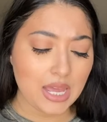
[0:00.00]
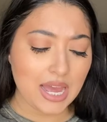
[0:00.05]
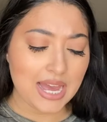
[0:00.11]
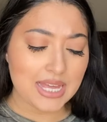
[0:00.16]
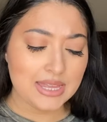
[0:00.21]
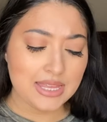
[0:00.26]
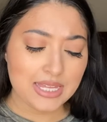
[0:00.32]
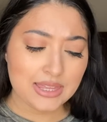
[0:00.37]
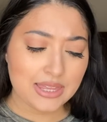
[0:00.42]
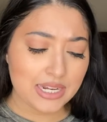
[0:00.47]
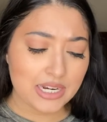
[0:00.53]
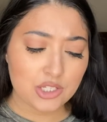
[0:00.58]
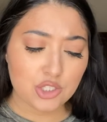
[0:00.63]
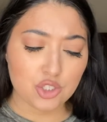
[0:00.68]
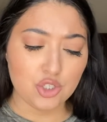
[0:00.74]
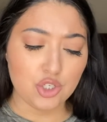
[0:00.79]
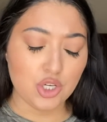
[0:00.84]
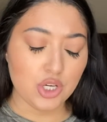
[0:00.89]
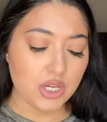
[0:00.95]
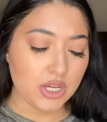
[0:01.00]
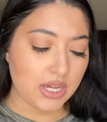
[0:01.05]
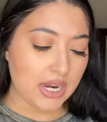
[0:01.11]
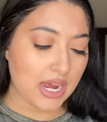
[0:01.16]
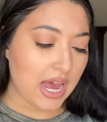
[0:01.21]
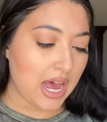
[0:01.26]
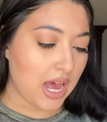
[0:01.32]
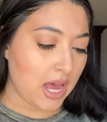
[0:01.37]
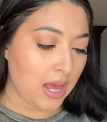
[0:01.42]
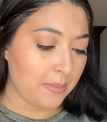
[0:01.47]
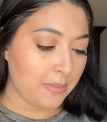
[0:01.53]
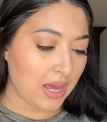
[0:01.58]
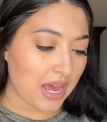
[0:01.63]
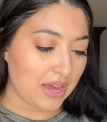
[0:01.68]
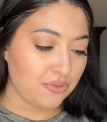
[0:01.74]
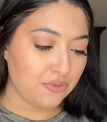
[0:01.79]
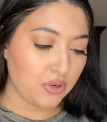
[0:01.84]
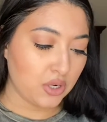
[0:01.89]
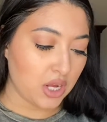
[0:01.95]
I think that it's good. Um,
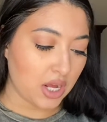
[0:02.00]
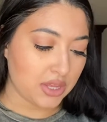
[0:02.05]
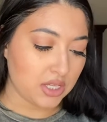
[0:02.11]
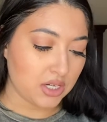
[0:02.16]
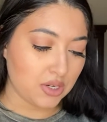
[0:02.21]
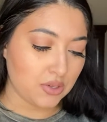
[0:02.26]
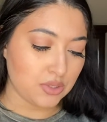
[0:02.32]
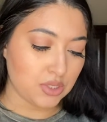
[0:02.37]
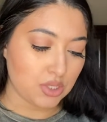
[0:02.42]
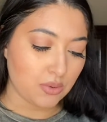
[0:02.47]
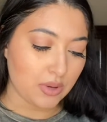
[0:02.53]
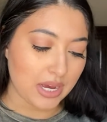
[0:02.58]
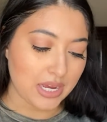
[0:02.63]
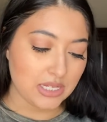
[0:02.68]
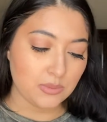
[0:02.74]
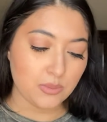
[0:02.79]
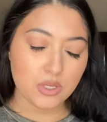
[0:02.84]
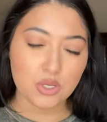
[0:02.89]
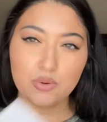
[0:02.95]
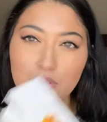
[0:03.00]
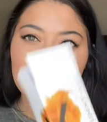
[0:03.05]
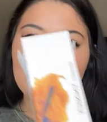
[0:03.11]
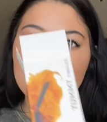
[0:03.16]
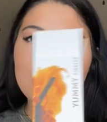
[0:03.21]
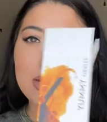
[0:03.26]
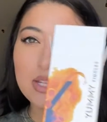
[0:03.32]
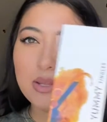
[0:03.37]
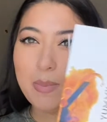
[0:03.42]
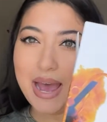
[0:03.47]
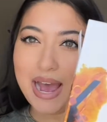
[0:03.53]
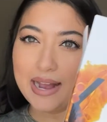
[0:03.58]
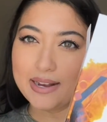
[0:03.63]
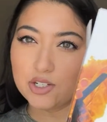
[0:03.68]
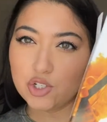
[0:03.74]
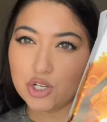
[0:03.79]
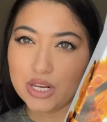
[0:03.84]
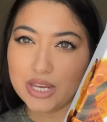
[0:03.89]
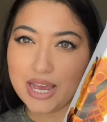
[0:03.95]
I forgot the notes, you guys, but you can see on the
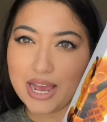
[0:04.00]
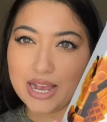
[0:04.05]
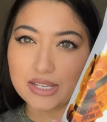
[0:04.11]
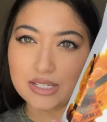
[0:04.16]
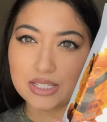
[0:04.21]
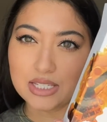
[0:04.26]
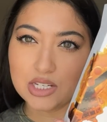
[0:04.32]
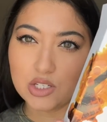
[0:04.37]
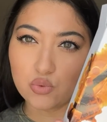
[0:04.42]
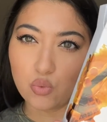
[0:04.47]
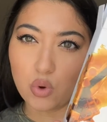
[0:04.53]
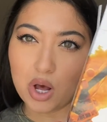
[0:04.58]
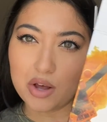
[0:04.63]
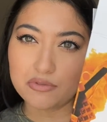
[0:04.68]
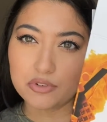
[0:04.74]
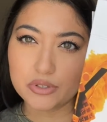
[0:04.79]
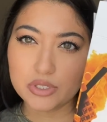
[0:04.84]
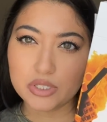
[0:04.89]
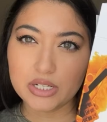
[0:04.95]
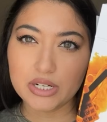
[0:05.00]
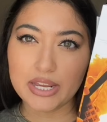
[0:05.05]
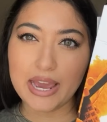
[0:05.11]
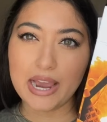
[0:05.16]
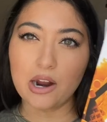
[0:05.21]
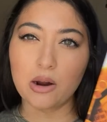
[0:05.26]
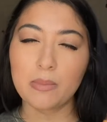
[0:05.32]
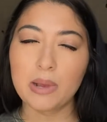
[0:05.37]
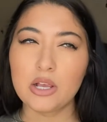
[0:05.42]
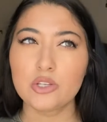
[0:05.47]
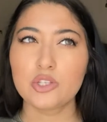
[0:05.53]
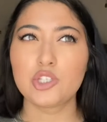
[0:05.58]
packaging, it has these waffles and caramel.